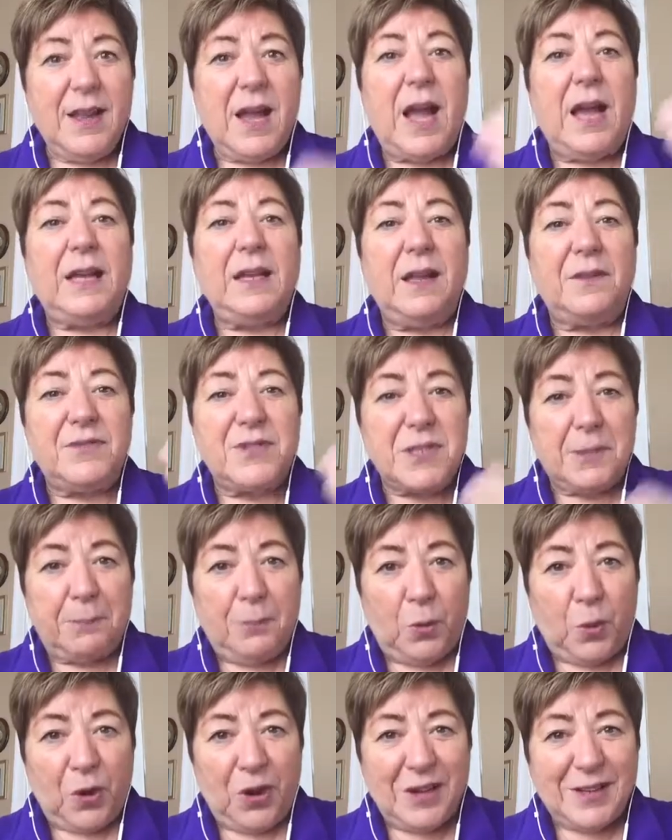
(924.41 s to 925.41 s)
I love
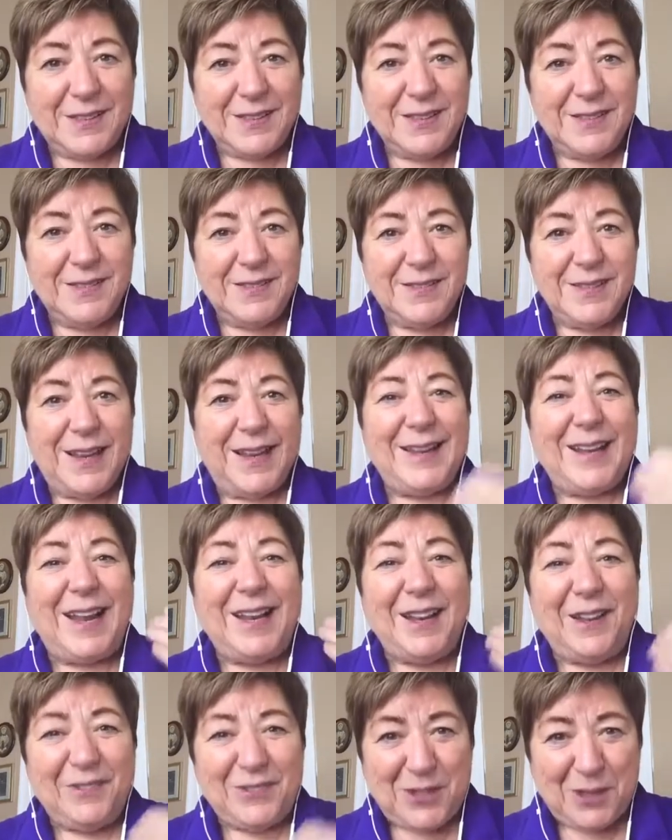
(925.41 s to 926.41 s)
support, and I
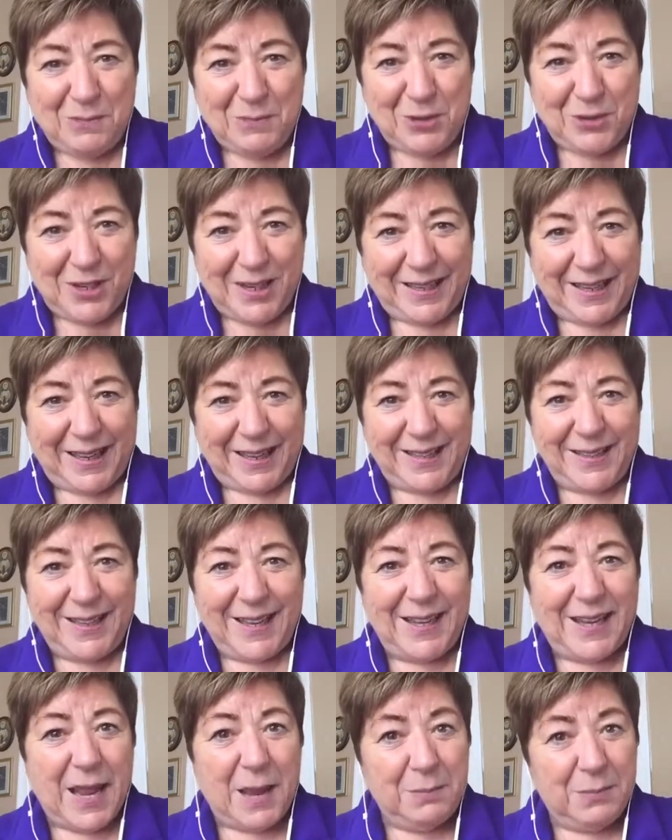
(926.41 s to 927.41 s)
love community.
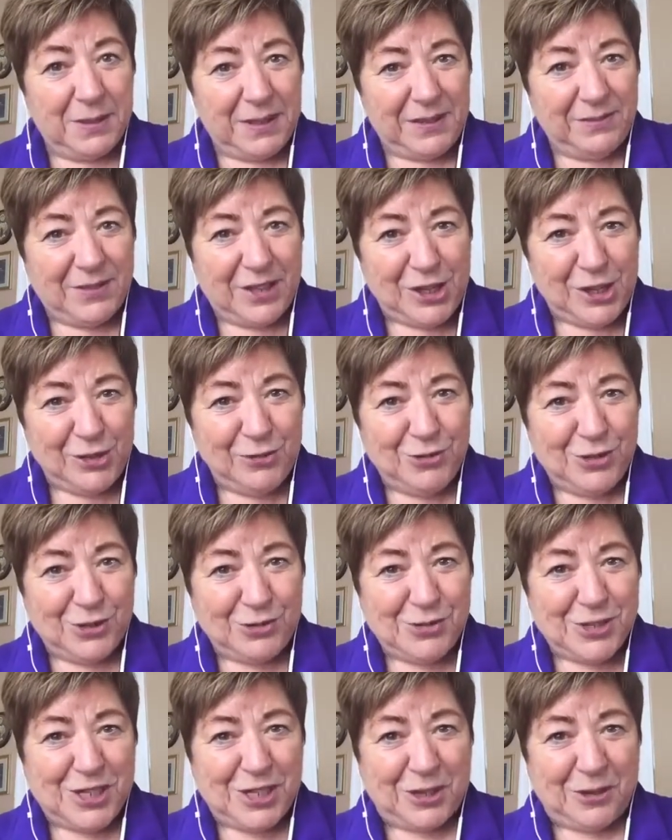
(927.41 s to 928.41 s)
And I believe that you
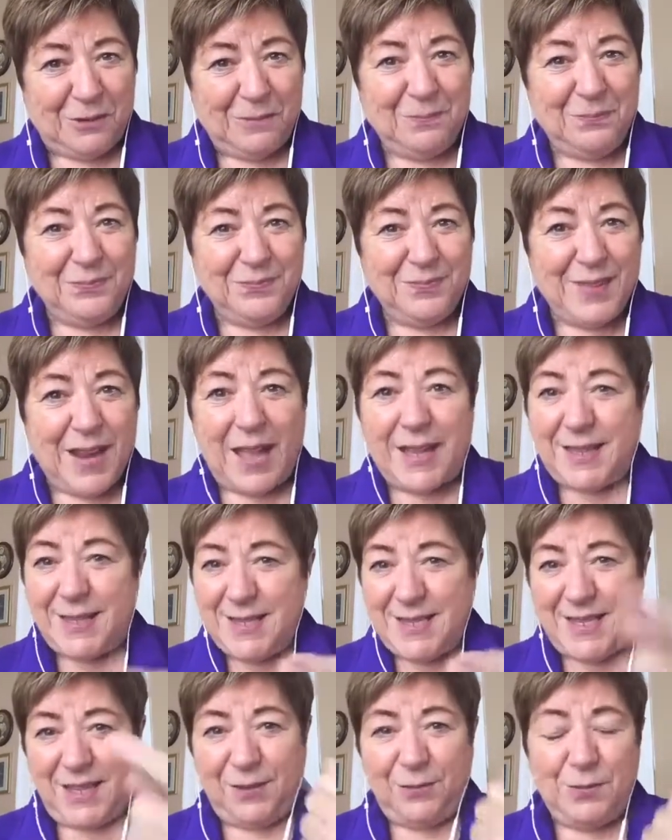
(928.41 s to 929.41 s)
do too. I can
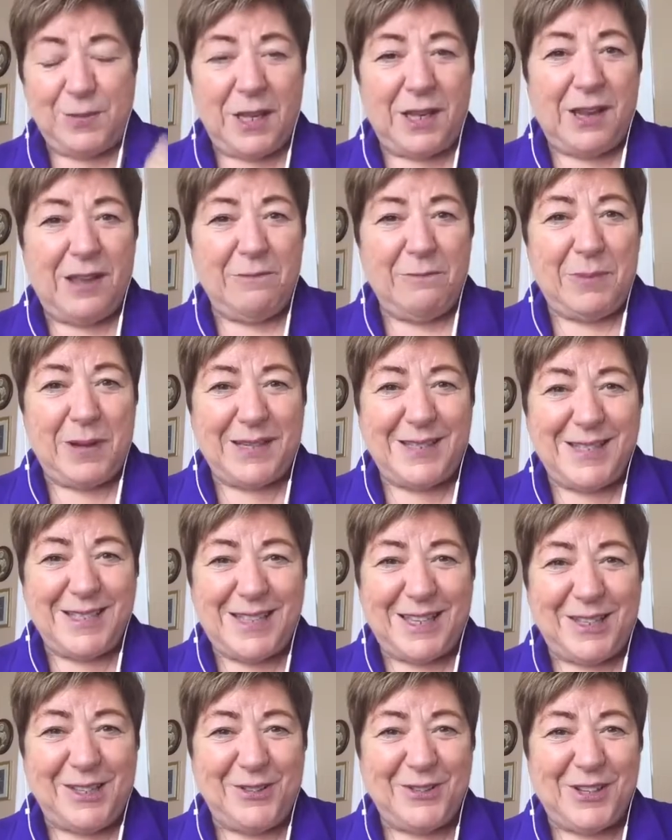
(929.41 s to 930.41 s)
see from the love buttons
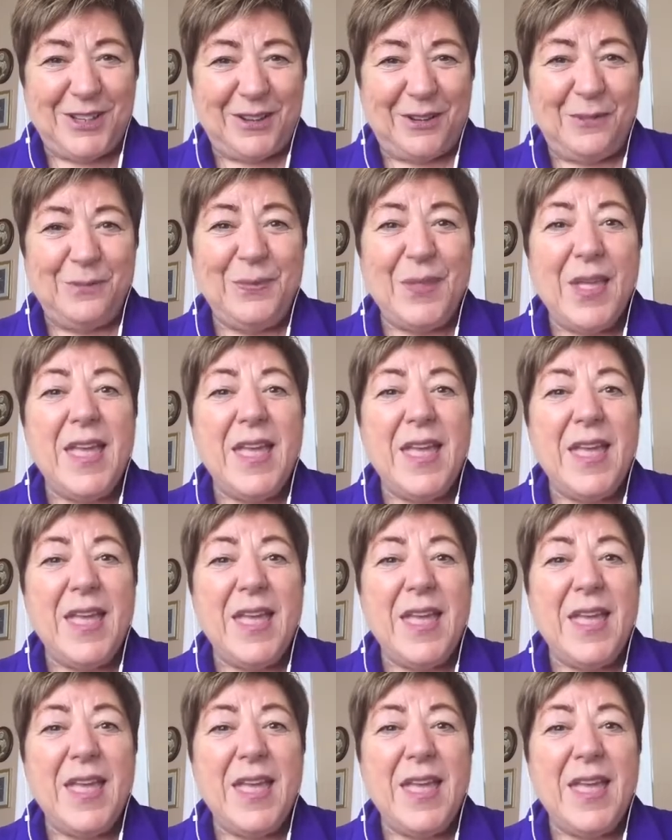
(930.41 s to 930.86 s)
that you do.